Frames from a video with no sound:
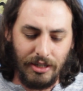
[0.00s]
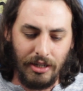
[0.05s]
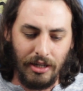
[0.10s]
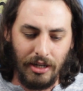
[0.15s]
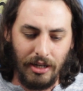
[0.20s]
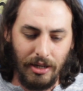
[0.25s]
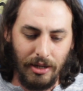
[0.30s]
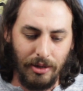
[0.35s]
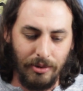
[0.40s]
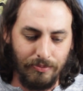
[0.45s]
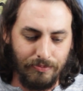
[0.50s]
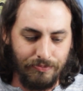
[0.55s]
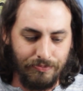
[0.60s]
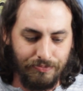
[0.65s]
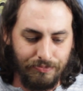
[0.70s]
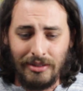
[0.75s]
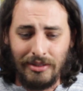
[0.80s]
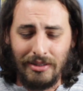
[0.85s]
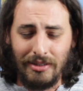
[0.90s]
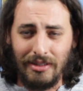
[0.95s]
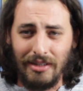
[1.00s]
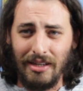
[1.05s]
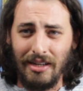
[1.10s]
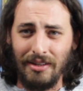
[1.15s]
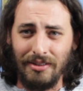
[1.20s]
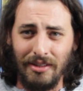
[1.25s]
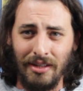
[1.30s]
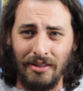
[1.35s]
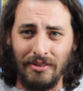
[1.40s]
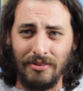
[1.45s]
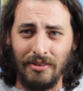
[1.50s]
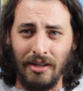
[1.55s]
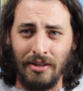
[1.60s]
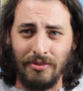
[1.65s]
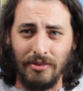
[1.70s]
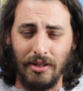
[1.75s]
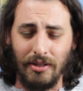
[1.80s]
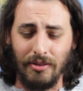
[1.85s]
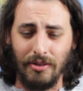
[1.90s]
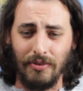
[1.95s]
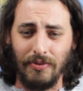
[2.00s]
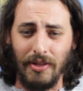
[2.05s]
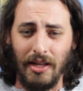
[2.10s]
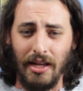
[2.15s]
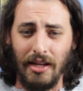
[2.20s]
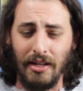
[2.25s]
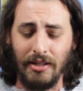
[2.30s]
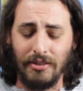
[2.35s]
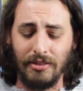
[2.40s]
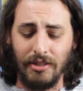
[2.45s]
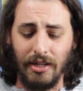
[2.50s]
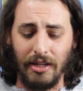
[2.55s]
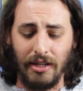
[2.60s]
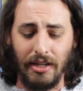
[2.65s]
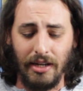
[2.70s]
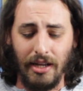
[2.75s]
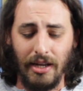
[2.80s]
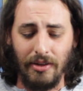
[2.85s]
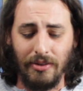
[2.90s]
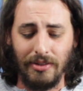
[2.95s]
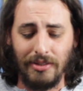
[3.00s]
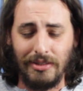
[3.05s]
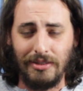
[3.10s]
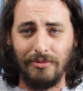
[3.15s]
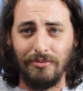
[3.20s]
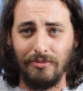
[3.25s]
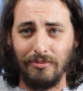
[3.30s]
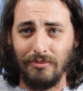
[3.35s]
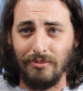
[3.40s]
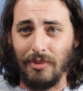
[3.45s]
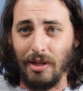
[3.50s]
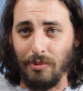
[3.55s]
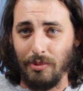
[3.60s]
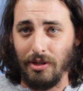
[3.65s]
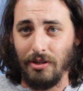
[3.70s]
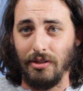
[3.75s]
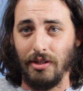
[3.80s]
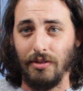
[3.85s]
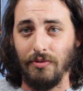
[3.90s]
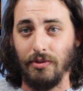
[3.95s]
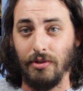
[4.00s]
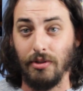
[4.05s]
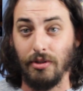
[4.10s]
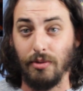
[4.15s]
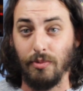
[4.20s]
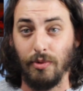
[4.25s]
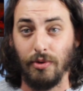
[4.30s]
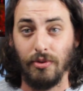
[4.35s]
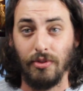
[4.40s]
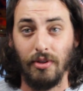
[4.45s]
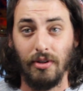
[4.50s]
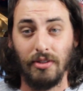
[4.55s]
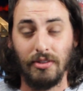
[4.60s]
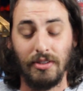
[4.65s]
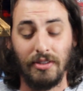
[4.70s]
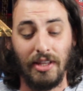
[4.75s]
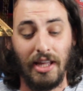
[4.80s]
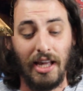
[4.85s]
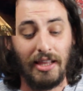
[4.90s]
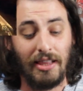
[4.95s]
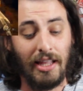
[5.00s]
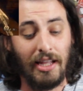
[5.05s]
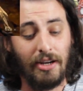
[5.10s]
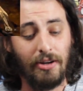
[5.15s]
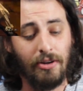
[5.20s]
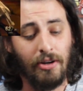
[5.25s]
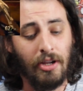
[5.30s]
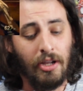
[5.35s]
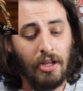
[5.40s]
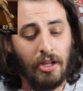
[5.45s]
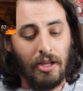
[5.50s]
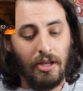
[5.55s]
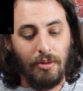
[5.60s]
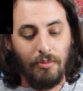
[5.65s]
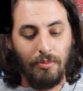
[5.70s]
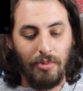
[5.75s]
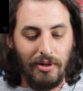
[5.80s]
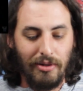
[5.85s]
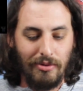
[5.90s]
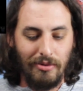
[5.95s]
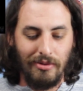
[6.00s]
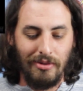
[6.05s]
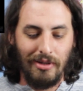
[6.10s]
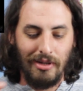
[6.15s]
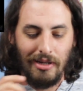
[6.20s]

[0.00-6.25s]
I'll download that and check it out, and maybe I'll give you a little more thoughts on that later. But